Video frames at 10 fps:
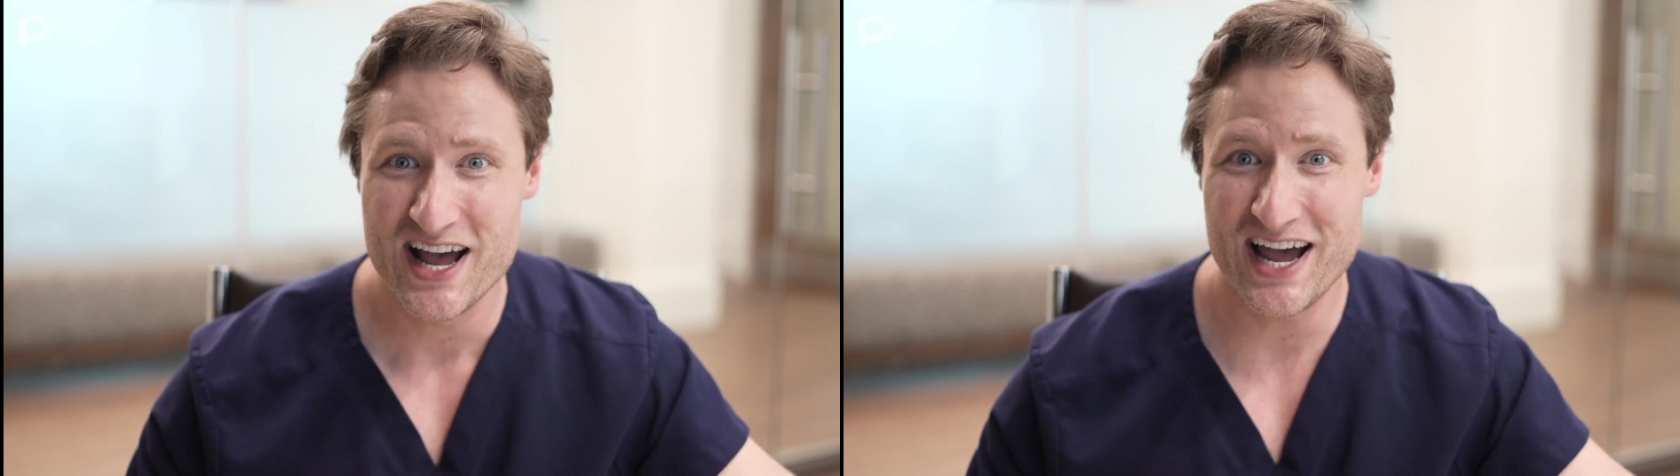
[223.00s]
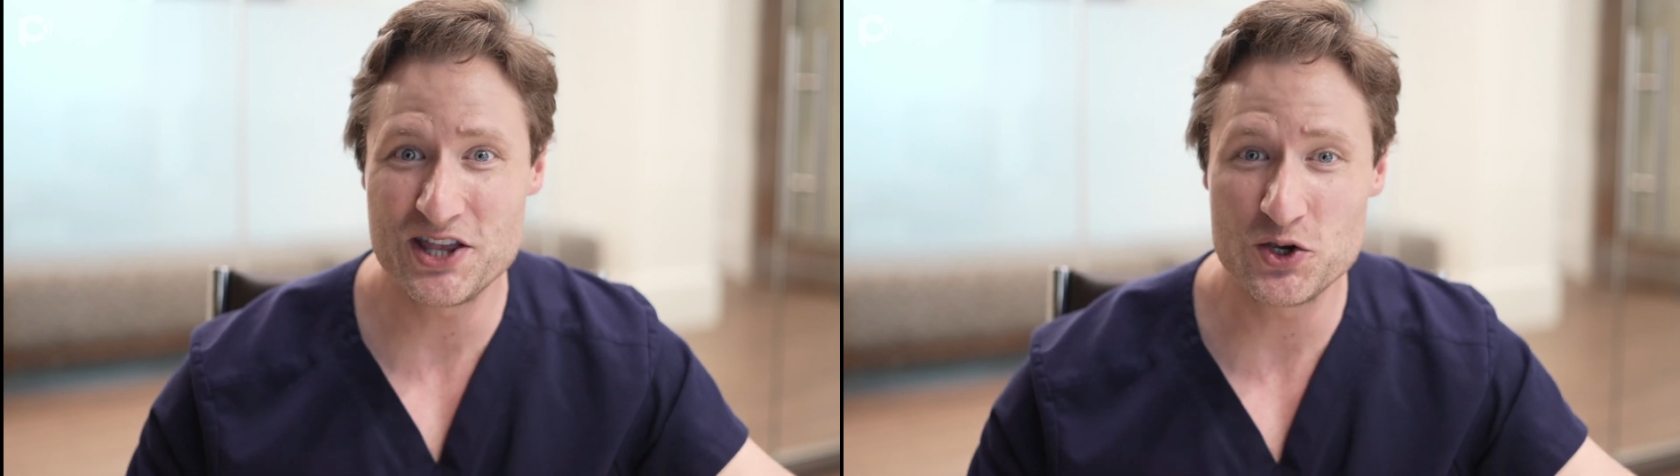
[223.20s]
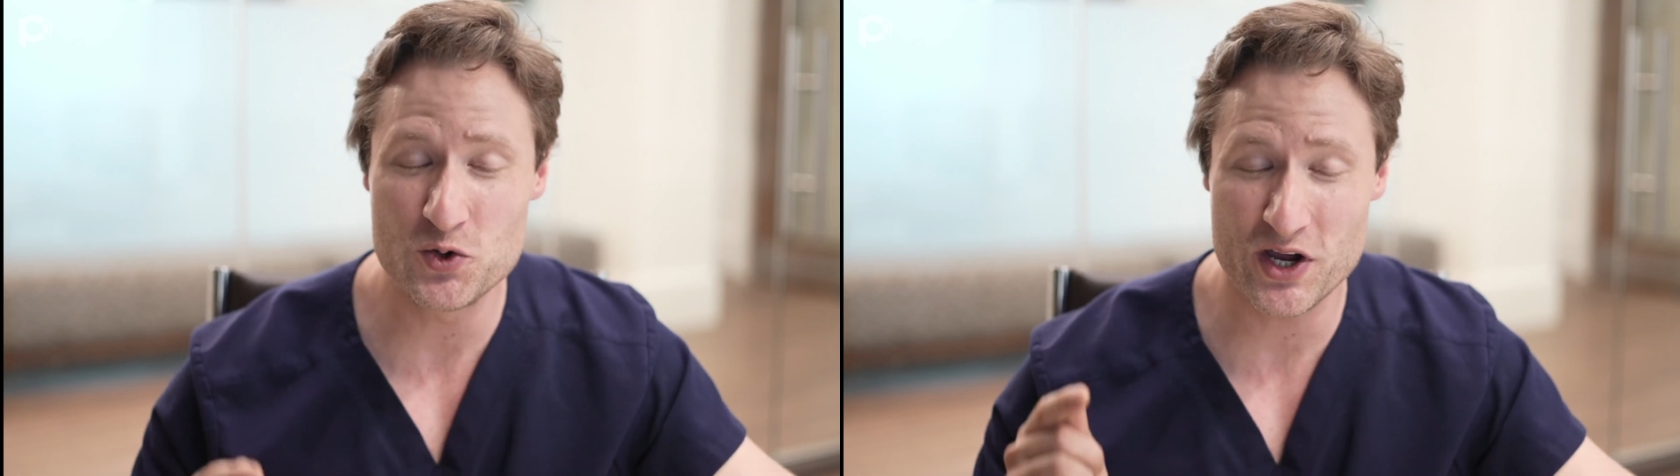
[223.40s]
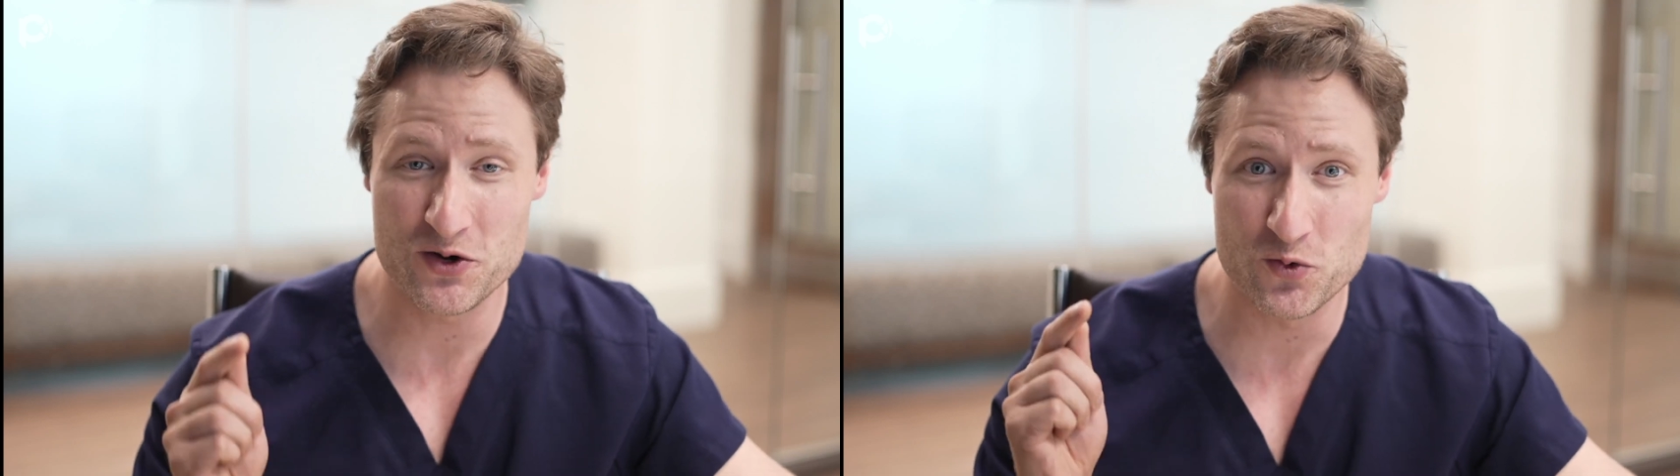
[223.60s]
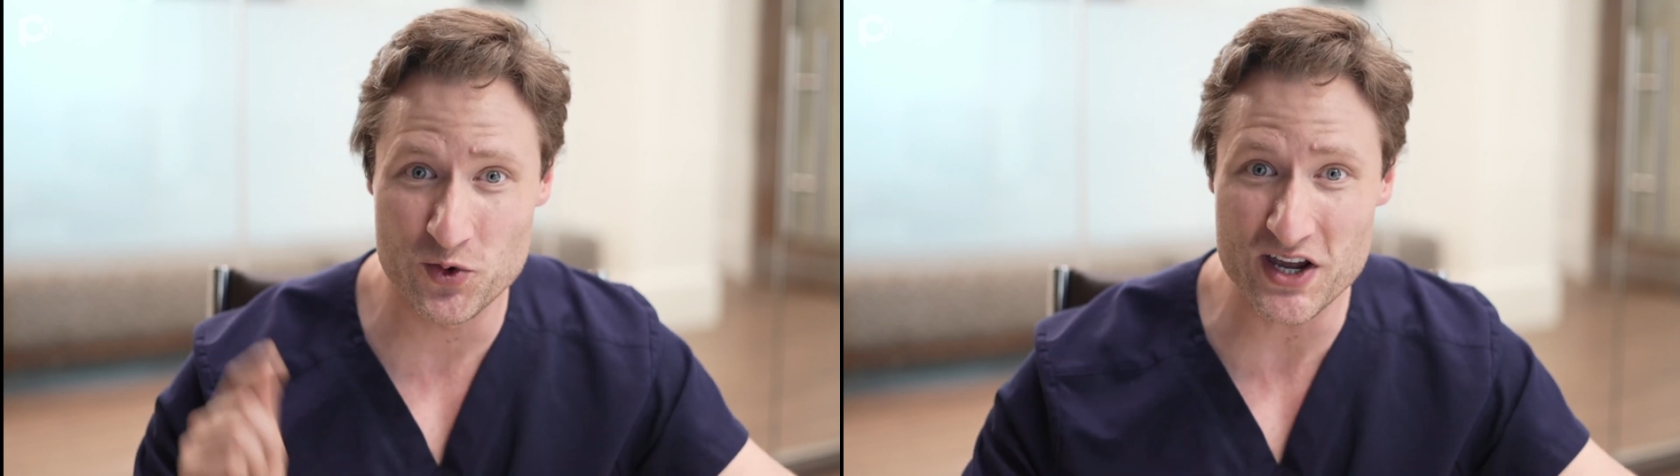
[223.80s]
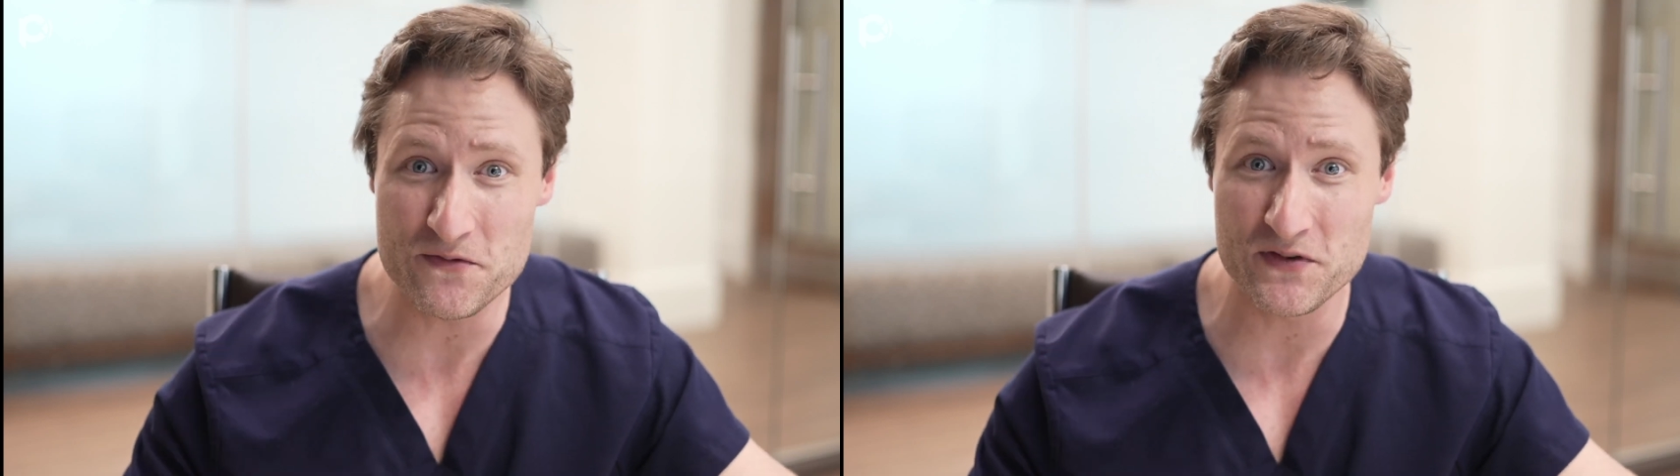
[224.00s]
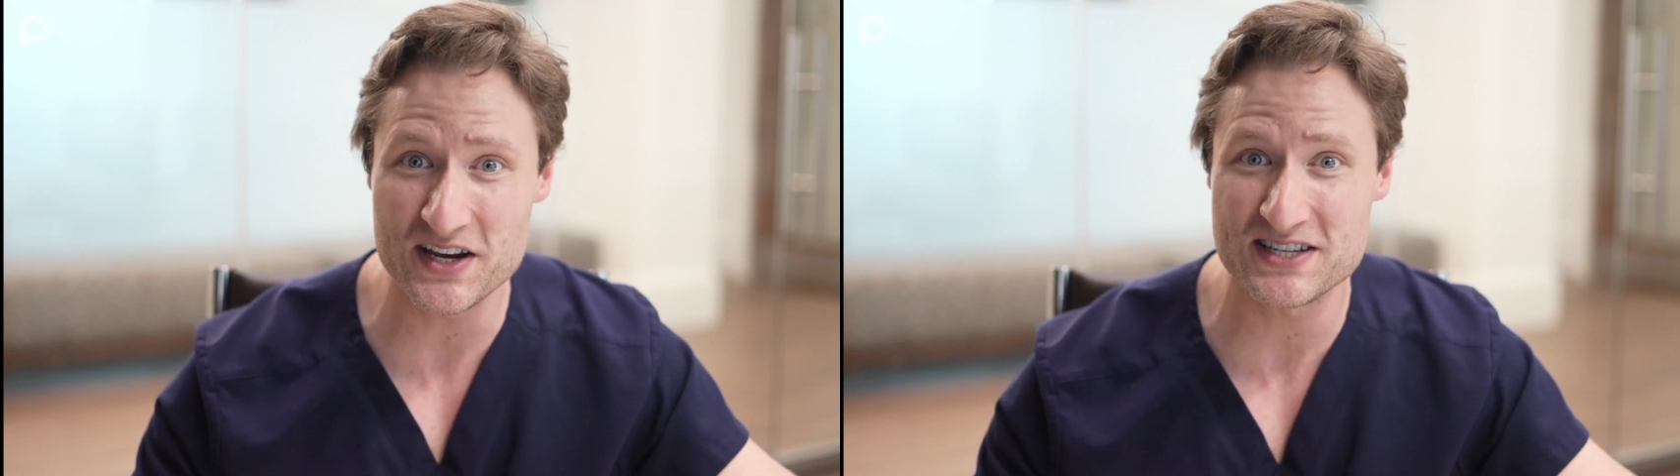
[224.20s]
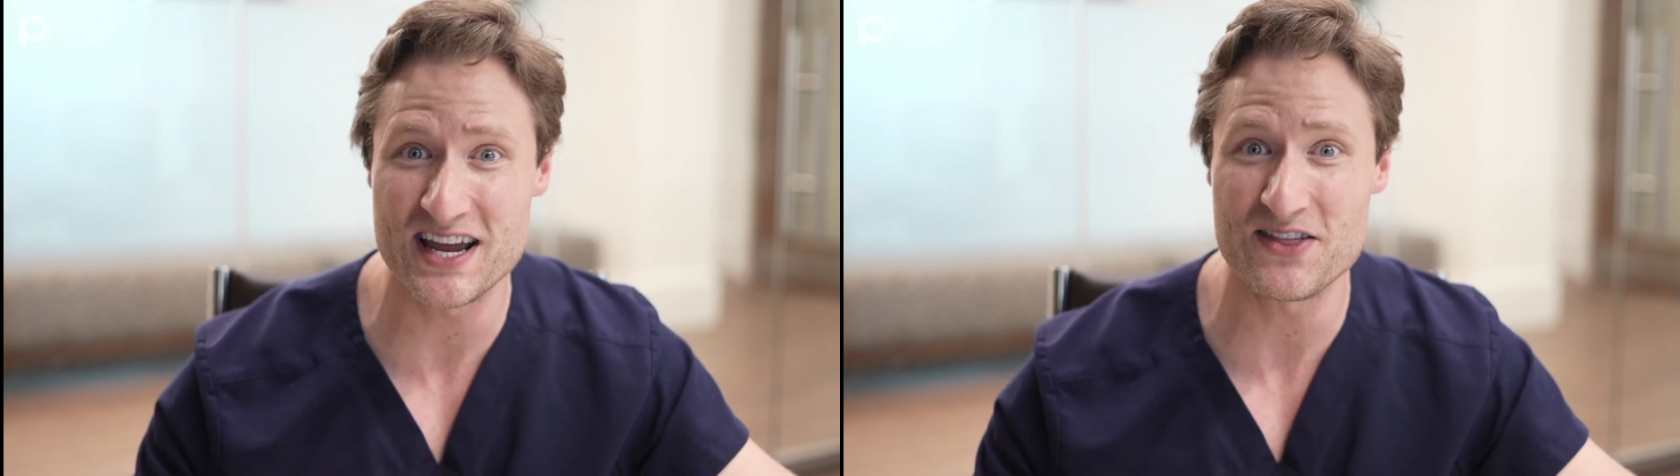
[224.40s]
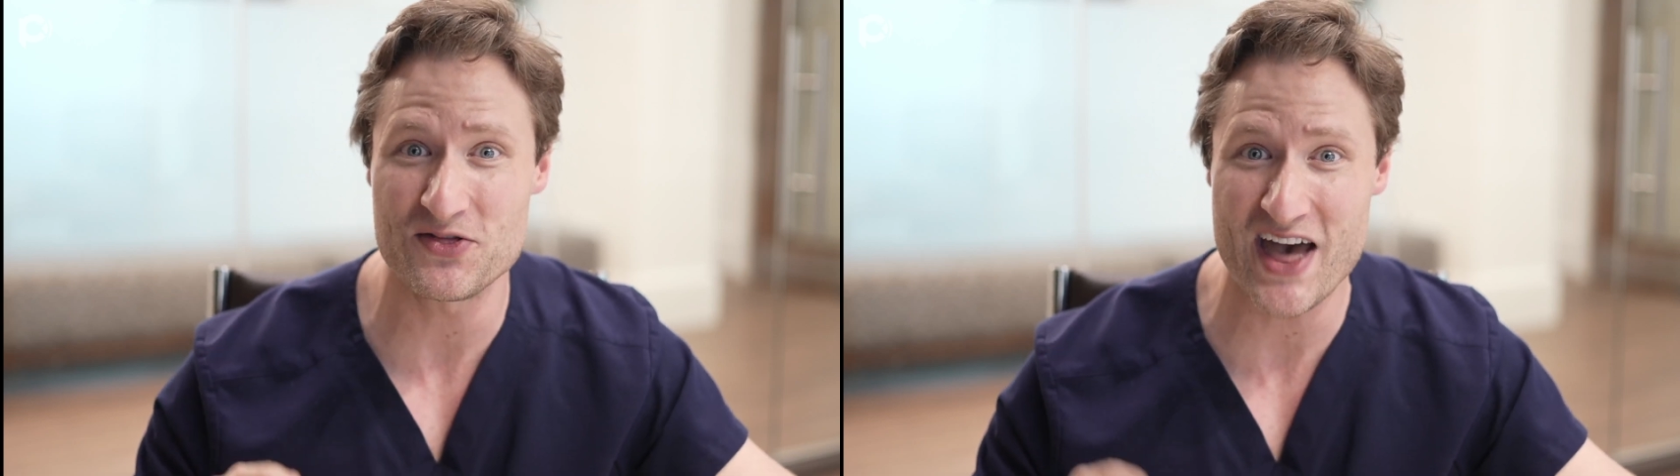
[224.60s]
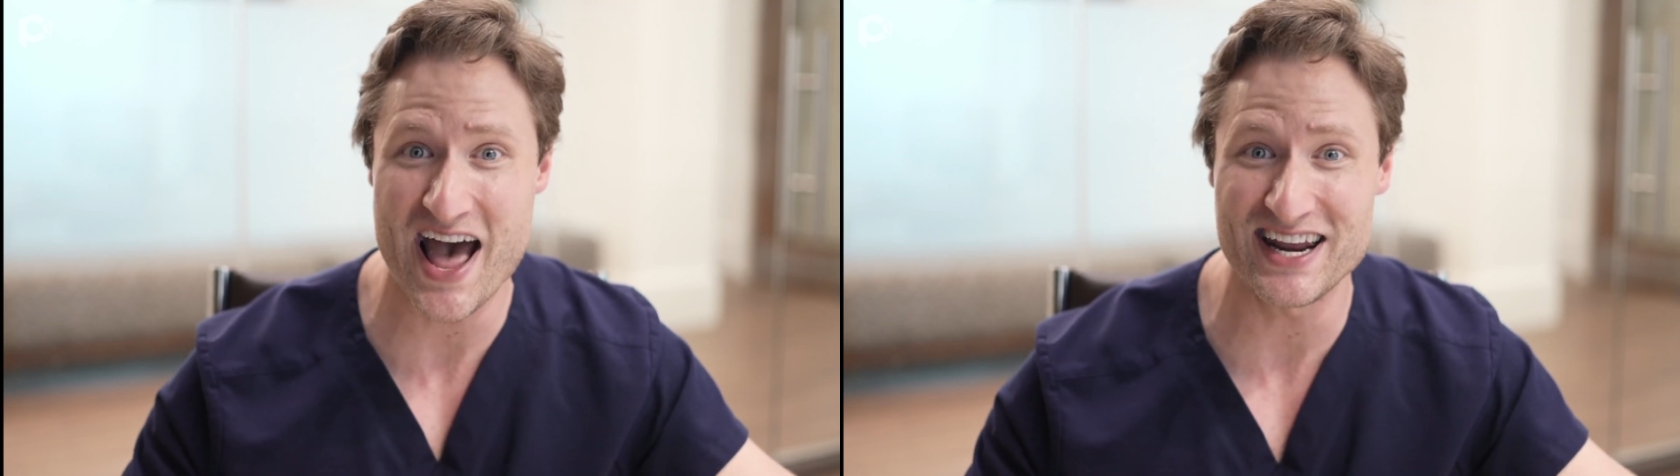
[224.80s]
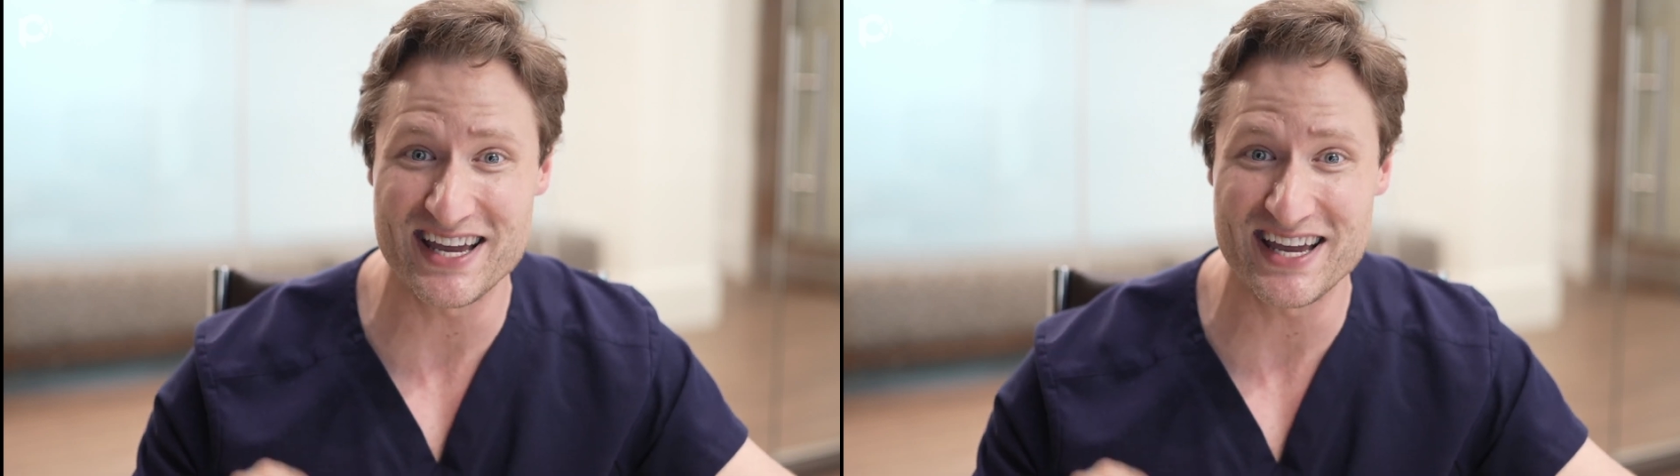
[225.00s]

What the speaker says: and you can refixate that